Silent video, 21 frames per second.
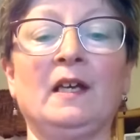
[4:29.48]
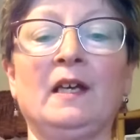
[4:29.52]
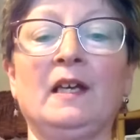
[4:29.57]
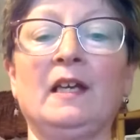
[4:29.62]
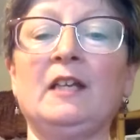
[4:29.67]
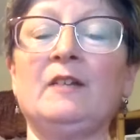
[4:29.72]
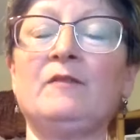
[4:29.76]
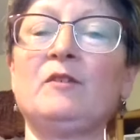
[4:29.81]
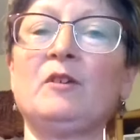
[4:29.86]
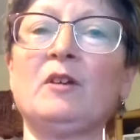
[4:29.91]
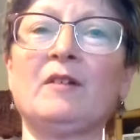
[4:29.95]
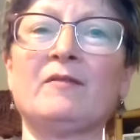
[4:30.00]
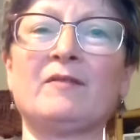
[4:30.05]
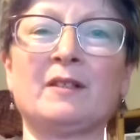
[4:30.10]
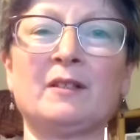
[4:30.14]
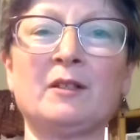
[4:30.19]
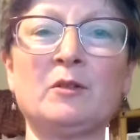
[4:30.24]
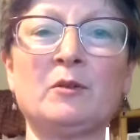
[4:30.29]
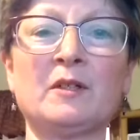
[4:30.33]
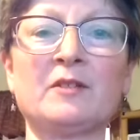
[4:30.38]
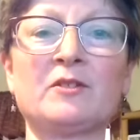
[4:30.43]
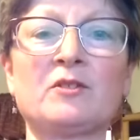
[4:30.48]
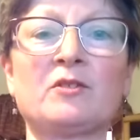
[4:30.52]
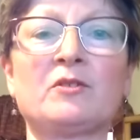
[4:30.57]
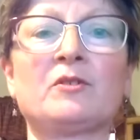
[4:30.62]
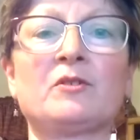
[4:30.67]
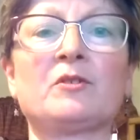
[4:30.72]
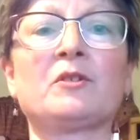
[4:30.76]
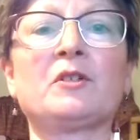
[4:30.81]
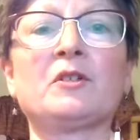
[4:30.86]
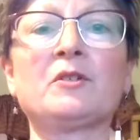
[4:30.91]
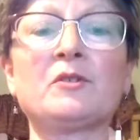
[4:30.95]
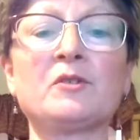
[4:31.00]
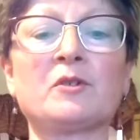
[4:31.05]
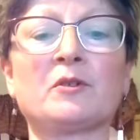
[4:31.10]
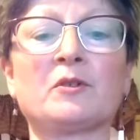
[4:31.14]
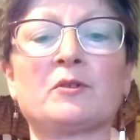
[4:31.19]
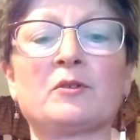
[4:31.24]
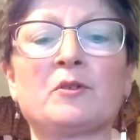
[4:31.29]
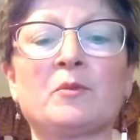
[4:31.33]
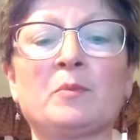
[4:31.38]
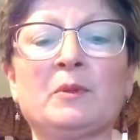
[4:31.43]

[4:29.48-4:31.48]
If you have any questions or concerns,